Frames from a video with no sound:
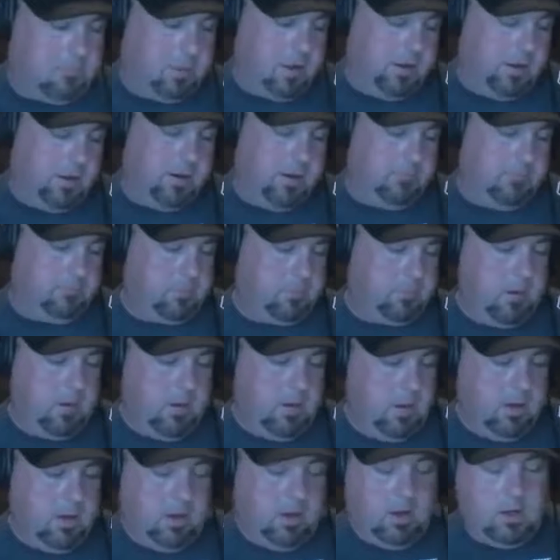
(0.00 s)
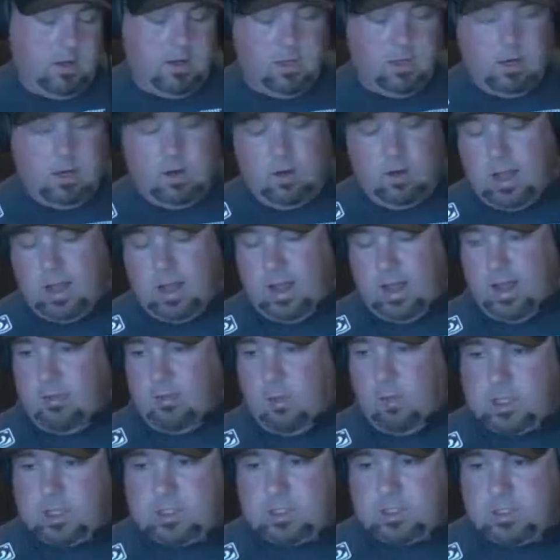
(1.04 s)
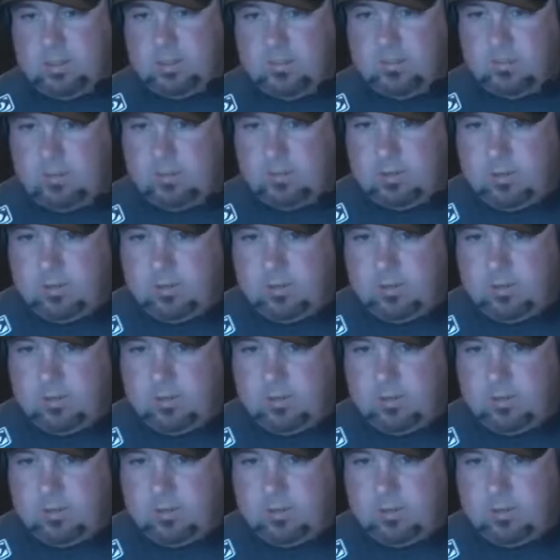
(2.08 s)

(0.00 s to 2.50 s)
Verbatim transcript: But um, you know, I, I watched the